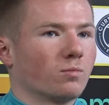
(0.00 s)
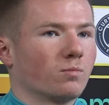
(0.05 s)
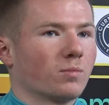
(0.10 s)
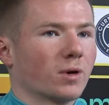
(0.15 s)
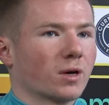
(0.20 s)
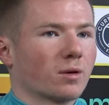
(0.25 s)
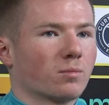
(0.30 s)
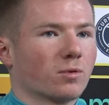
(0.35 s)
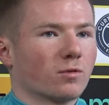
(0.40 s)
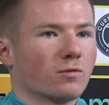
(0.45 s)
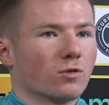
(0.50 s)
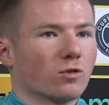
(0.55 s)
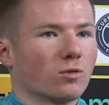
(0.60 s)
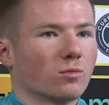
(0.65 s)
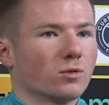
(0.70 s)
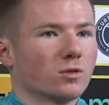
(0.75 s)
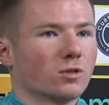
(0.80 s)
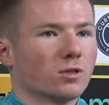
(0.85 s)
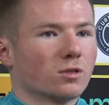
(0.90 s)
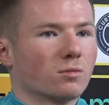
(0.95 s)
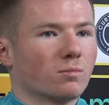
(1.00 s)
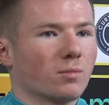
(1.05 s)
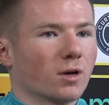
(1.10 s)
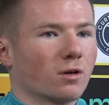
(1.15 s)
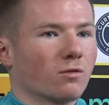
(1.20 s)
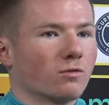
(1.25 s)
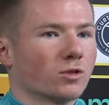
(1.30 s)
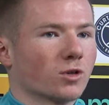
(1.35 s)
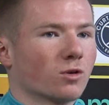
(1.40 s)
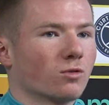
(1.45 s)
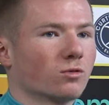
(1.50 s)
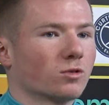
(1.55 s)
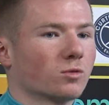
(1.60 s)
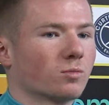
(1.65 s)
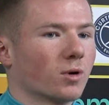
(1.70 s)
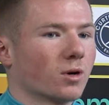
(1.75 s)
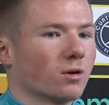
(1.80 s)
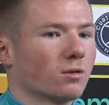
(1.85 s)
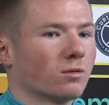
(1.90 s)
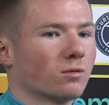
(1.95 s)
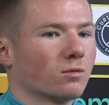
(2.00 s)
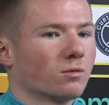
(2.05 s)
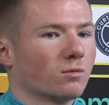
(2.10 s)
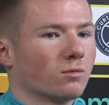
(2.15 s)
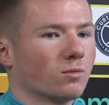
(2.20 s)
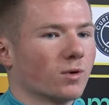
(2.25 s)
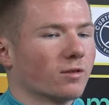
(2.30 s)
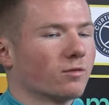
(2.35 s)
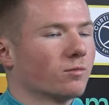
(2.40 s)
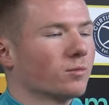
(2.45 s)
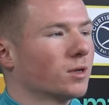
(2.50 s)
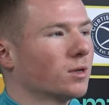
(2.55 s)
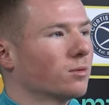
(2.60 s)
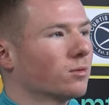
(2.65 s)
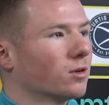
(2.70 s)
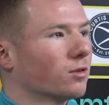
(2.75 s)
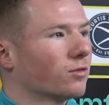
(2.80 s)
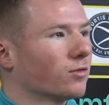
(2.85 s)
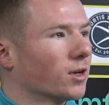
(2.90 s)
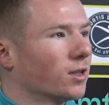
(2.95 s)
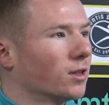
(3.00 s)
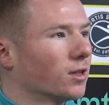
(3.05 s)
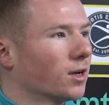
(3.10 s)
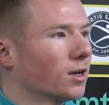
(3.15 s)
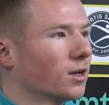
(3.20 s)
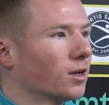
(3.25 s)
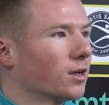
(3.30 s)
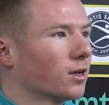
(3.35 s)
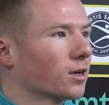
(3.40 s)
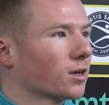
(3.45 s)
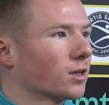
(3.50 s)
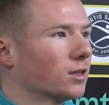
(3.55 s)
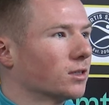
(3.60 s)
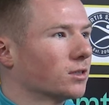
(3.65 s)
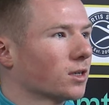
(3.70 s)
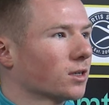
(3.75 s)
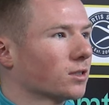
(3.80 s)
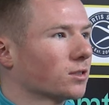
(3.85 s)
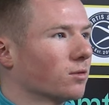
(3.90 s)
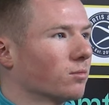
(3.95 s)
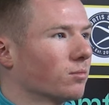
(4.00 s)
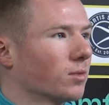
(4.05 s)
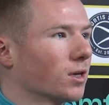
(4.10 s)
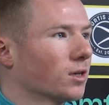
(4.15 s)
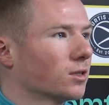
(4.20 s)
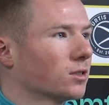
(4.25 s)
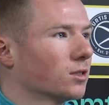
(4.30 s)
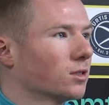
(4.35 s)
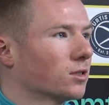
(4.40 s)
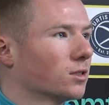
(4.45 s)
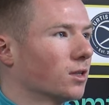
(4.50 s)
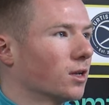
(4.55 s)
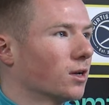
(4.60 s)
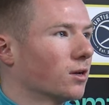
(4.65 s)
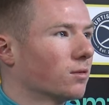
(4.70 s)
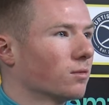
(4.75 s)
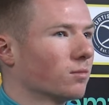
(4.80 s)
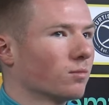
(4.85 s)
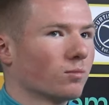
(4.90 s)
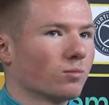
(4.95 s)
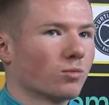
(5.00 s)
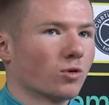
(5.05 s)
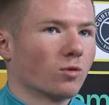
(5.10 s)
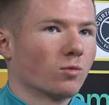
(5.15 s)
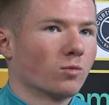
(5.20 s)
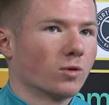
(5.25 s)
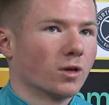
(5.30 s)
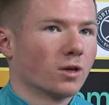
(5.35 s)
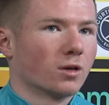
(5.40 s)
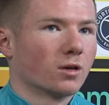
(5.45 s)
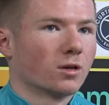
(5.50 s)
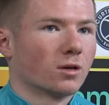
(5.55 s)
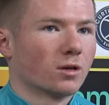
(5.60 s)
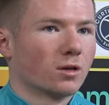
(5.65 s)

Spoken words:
big performances and big results, but we haven't been able to find that on a consistent basis, and that probably